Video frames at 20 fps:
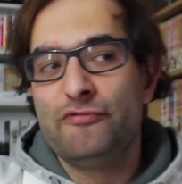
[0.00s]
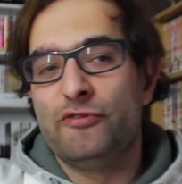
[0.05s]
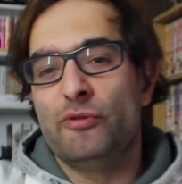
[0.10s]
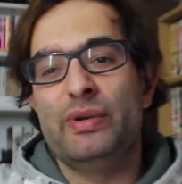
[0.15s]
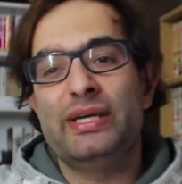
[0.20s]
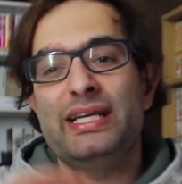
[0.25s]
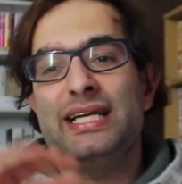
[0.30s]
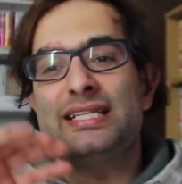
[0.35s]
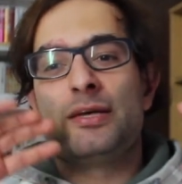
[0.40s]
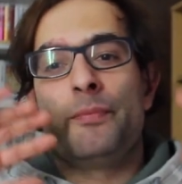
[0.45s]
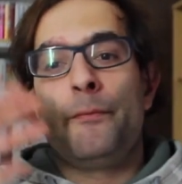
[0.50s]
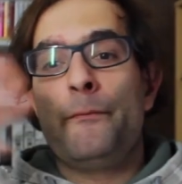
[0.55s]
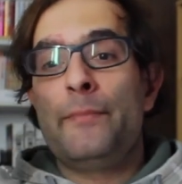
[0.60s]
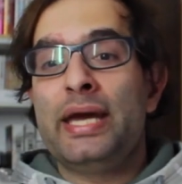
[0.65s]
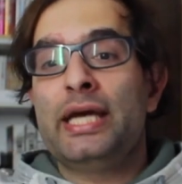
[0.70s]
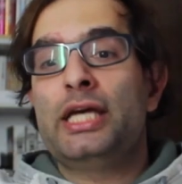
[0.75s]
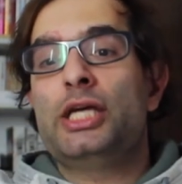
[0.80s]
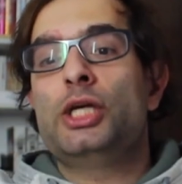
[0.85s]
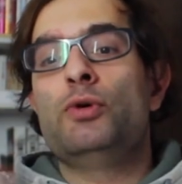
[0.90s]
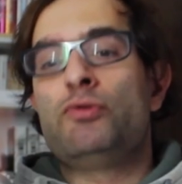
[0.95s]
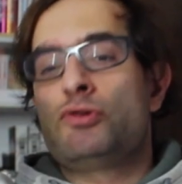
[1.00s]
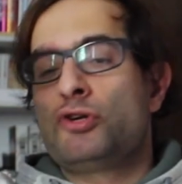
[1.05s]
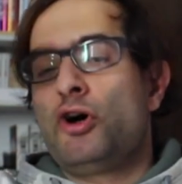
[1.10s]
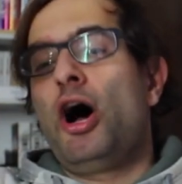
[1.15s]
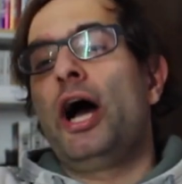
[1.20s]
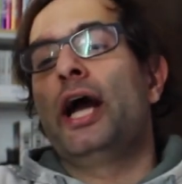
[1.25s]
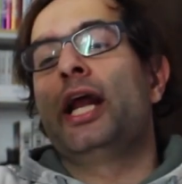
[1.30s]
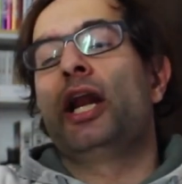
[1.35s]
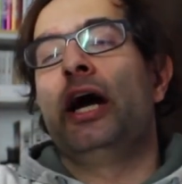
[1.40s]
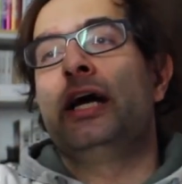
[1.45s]
for me that's a big, huge
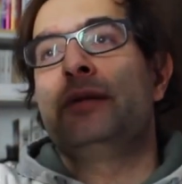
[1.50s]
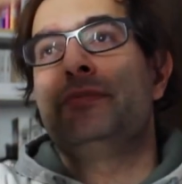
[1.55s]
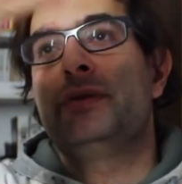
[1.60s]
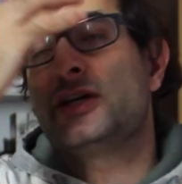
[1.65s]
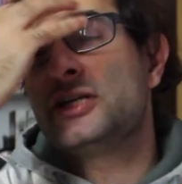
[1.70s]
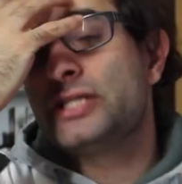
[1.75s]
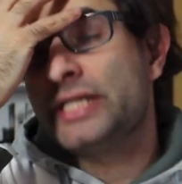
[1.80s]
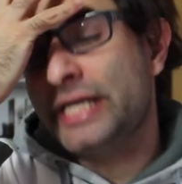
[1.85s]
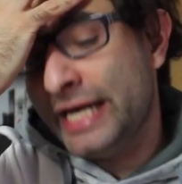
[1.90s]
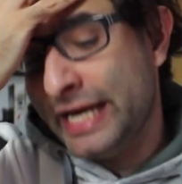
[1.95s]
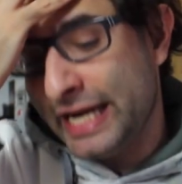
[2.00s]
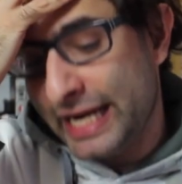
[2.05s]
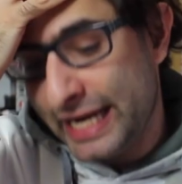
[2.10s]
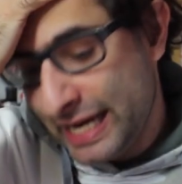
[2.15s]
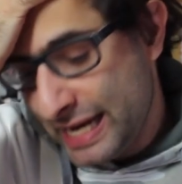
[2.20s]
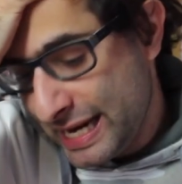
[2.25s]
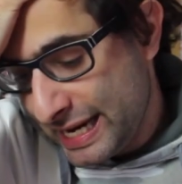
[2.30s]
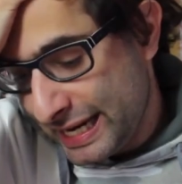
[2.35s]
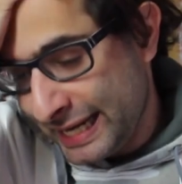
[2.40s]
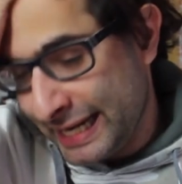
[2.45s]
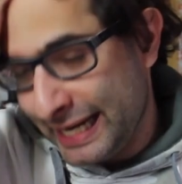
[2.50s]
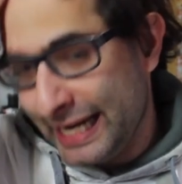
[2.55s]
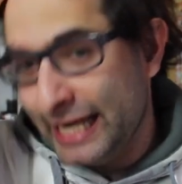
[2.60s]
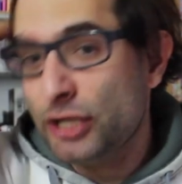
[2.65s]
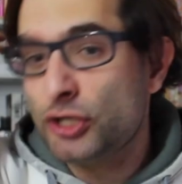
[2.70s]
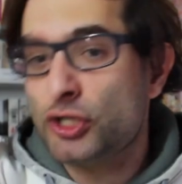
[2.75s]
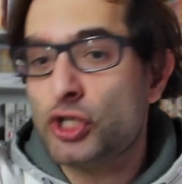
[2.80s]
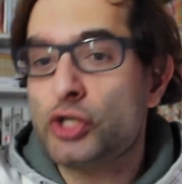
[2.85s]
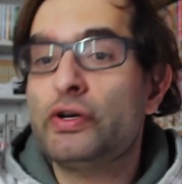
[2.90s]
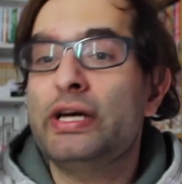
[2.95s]
highlight, because it
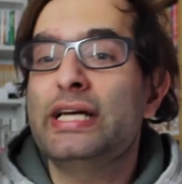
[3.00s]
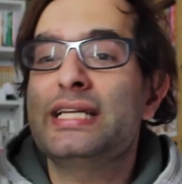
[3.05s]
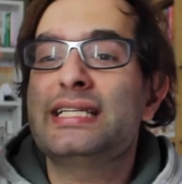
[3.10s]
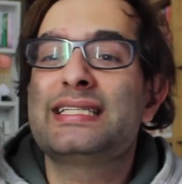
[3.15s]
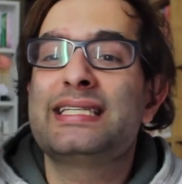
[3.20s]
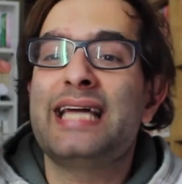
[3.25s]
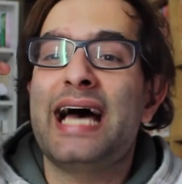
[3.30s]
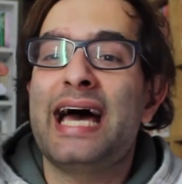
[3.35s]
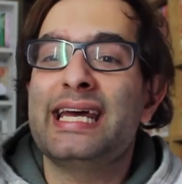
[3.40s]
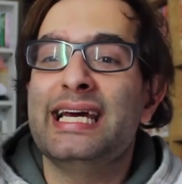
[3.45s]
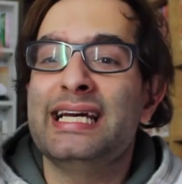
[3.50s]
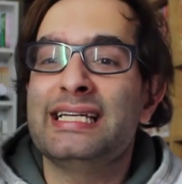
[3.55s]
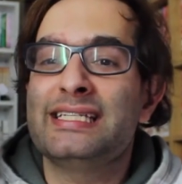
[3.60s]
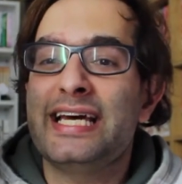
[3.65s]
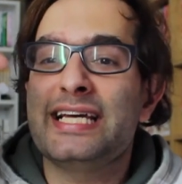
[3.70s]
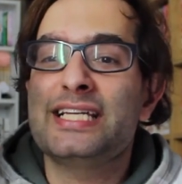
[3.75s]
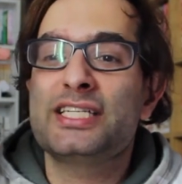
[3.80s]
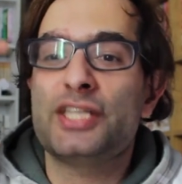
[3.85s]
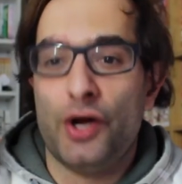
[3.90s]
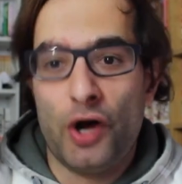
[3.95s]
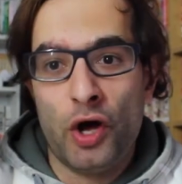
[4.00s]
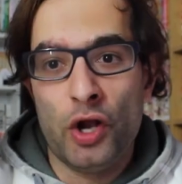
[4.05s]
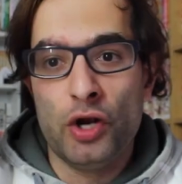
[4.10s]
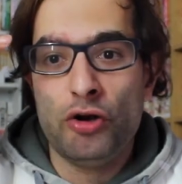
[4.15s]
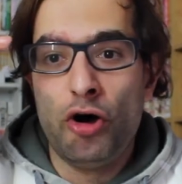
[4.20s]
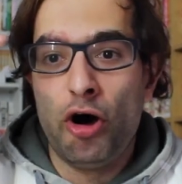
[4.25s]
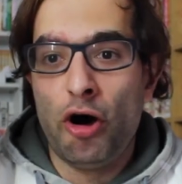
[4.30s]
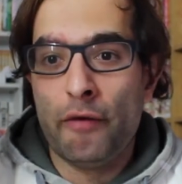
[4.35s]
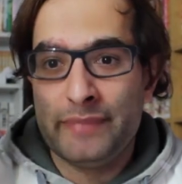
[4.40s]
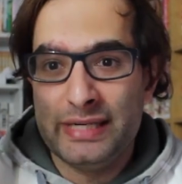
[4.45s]
illustrates that it takes a
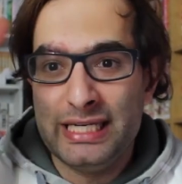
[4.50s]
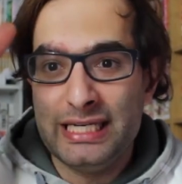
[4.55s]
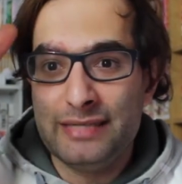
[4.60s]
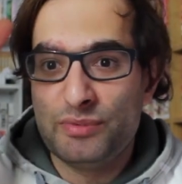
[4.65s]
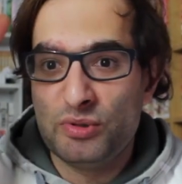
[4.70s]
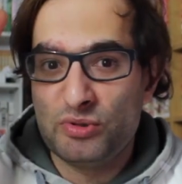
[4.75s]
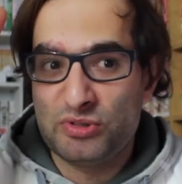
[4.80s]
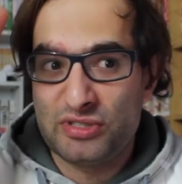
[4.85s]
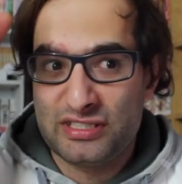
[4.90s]
lot of people